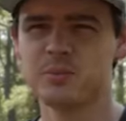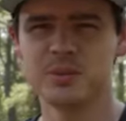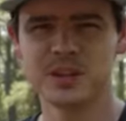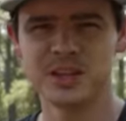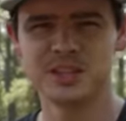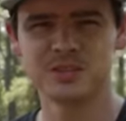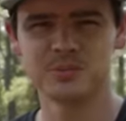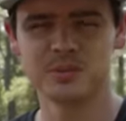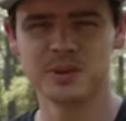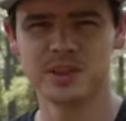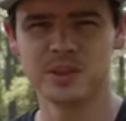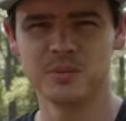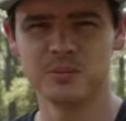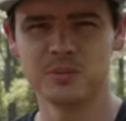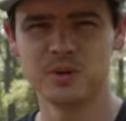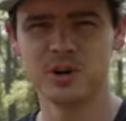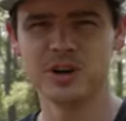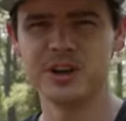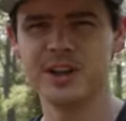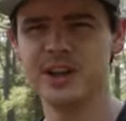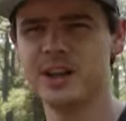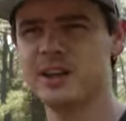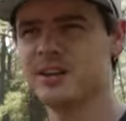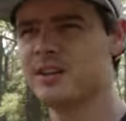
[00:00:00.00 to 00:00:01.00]
place we can
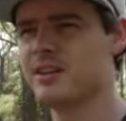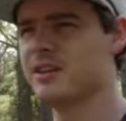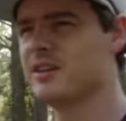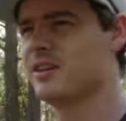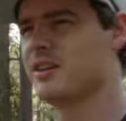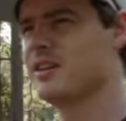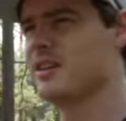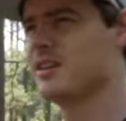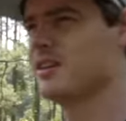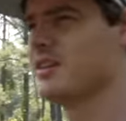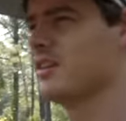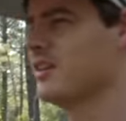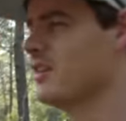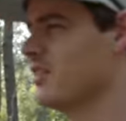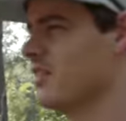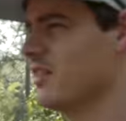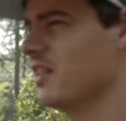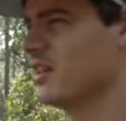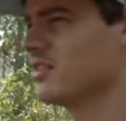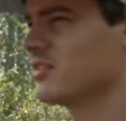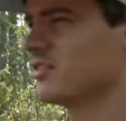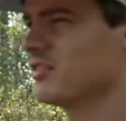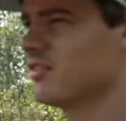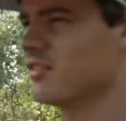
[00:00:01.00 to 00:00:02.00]
put it,
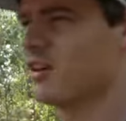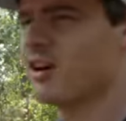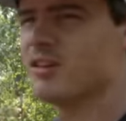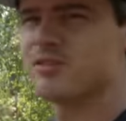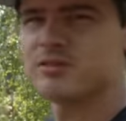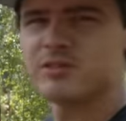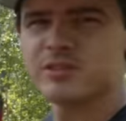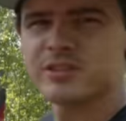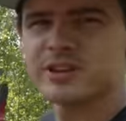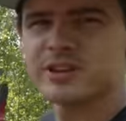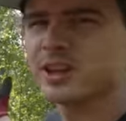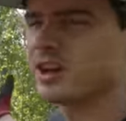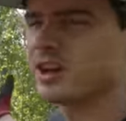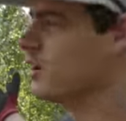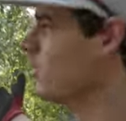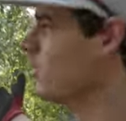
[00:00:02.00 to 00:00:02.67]
this lovely